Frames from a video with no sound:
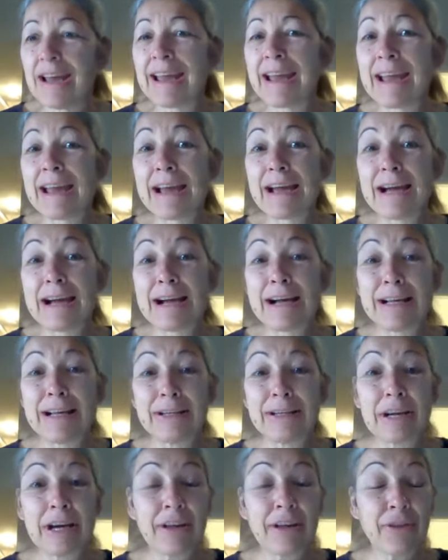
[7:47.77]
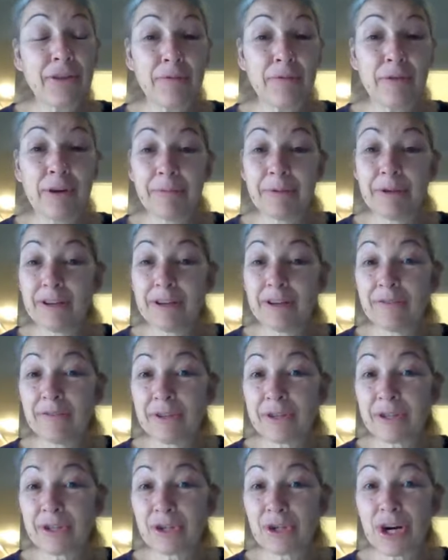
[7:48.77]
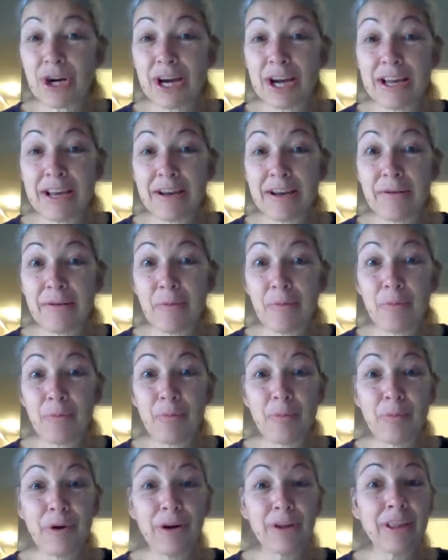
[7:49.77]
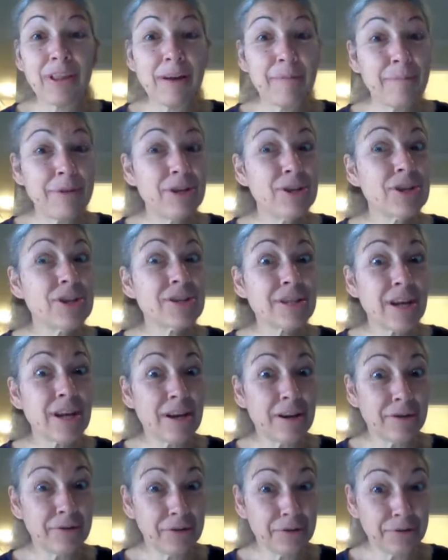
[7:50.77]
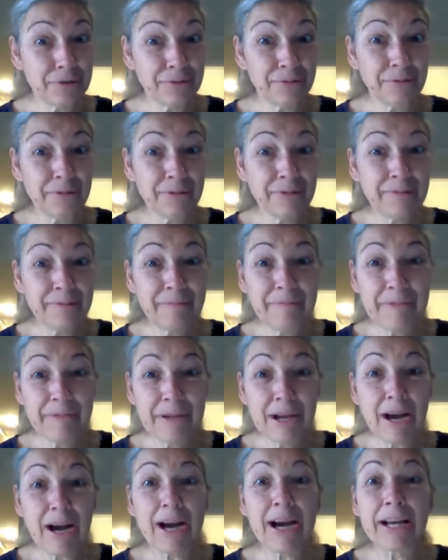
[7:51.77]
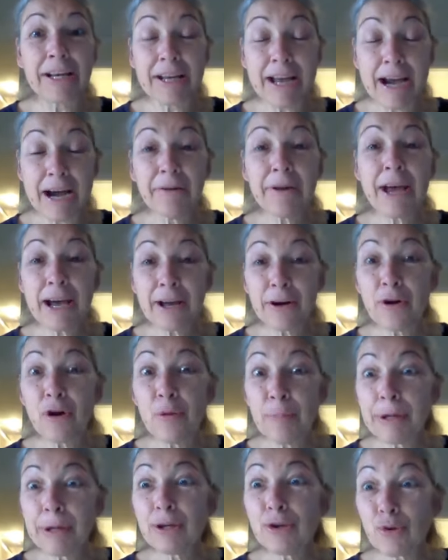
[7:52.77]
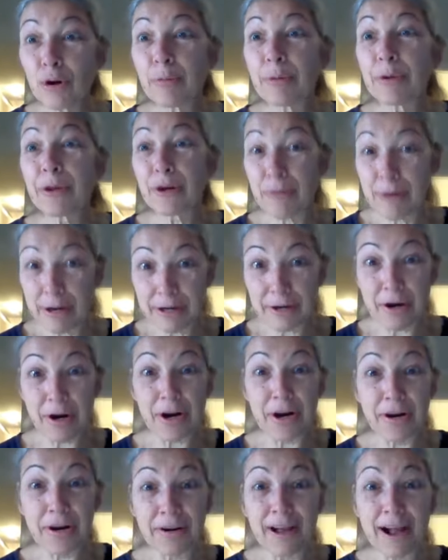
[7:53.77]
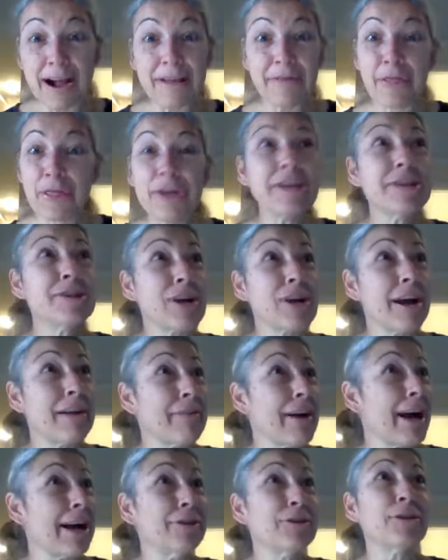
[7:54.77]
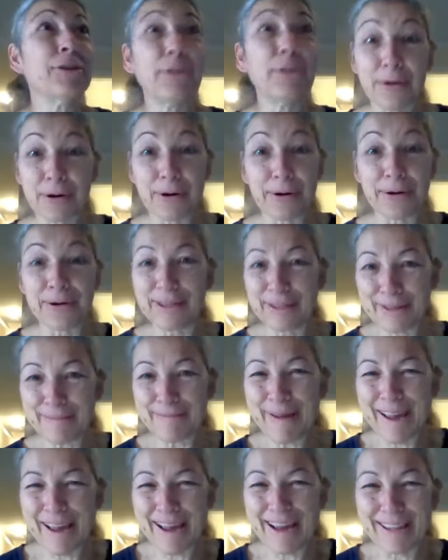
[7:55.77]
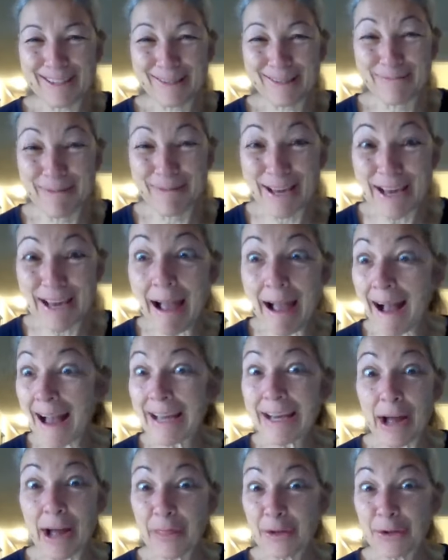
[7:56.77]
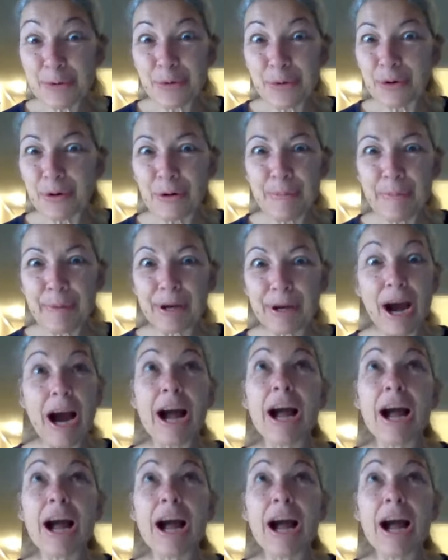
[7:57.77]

And I thought, well, I'm going to give this a try. Well, let me just tell you, I now know how to open a door with a credit card. Things I've had to learn in the past week, I got the door open.